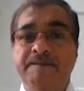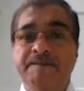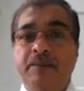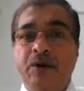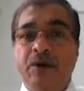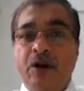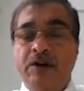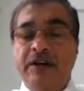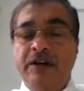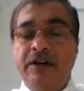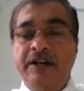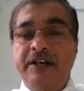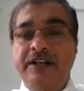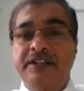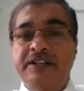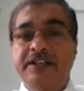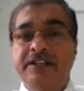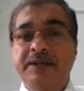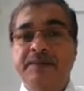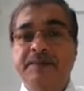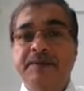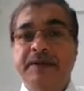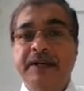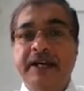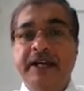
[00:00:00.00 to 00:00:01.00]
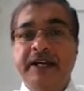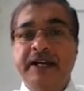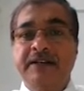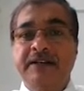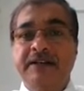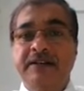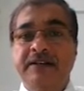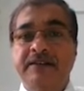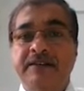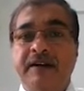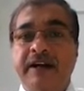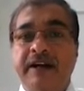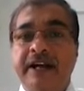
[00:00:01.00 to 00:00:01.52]
brought under CP Act
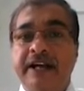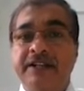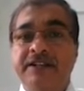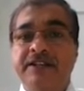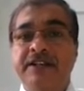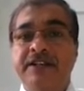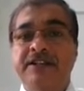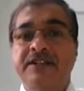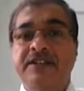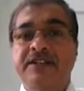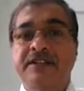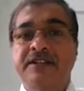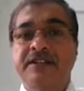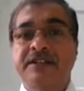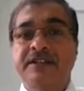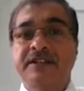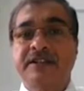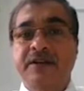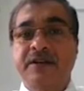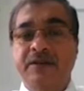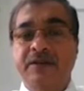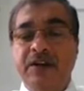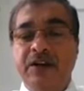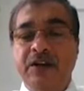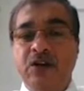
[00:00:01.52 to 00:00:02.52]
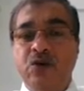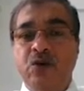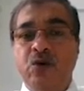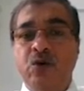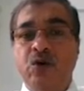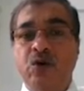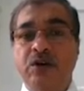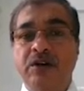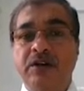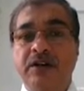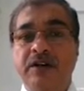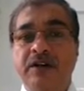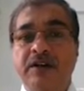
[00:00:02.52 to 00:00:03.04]
as the civil
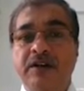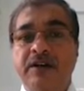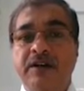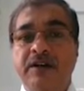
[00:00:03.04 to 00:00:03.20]
court.